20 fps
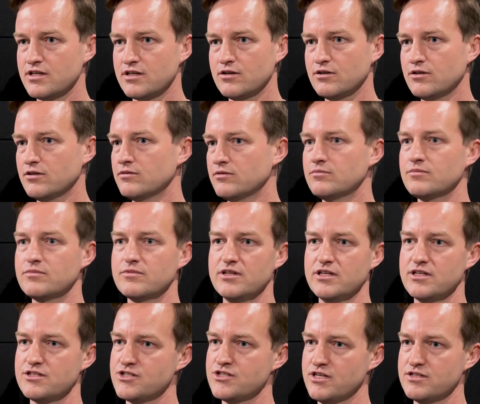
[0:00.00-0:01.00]
it on, the
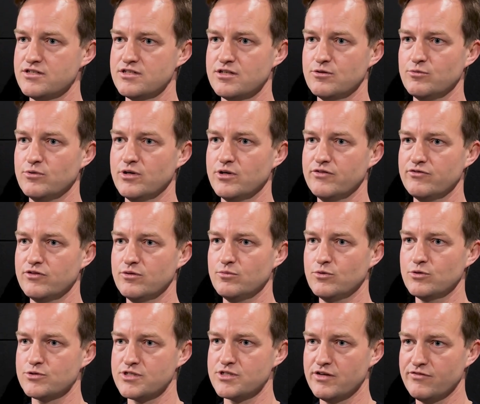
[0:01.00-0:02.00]
exchanges that will give them more
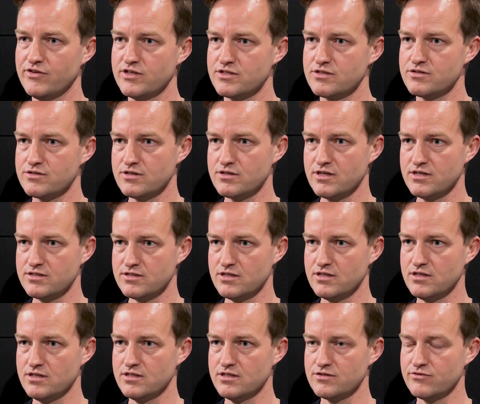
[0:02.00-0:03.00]
surveys as
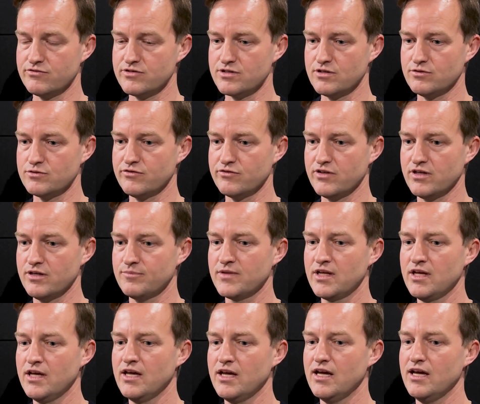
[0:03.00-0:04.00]
a result of that,
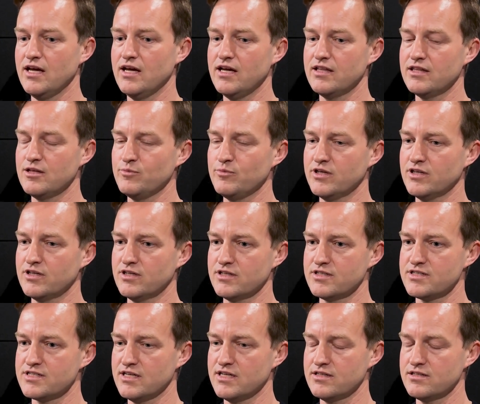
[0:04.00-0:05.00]
and then we can
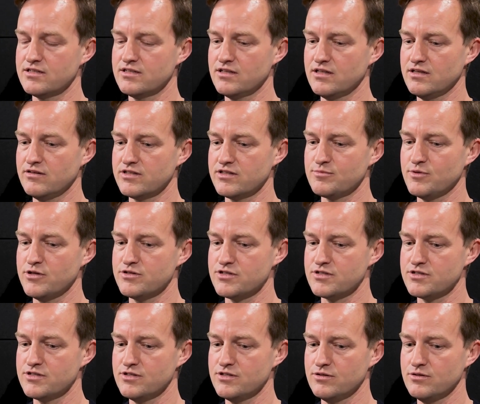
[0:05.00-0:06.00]
understand their exposure
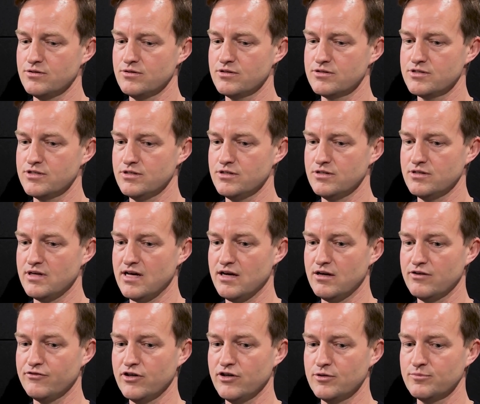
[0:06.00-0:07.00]
to out
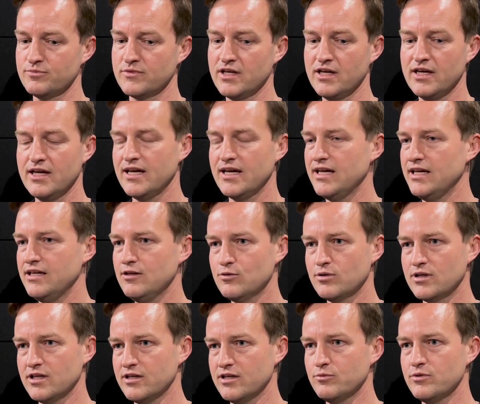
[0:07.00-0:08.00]
of home.
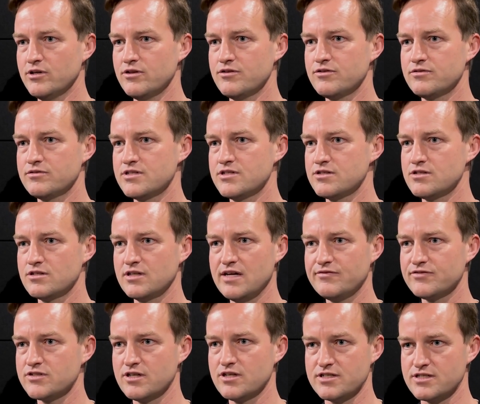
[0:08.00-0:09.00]
Equally with digital
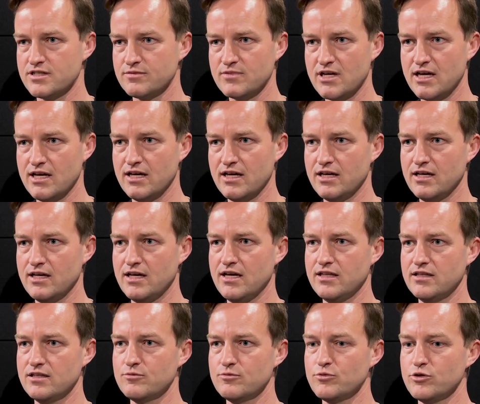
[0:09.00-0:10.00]
advertising
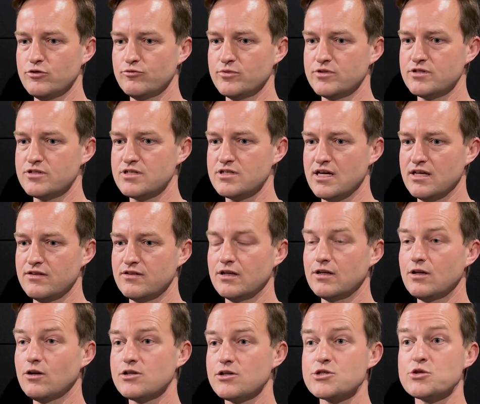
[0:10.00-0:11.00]
and the movement and the
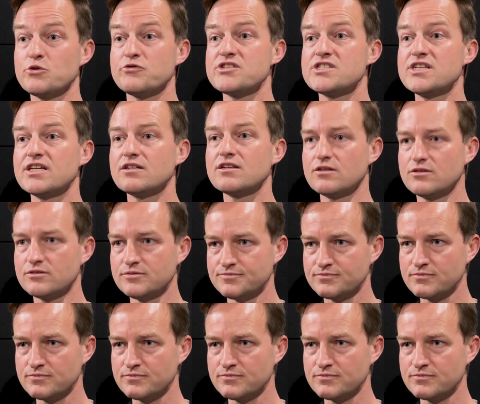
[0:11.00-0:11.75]
loss of signal,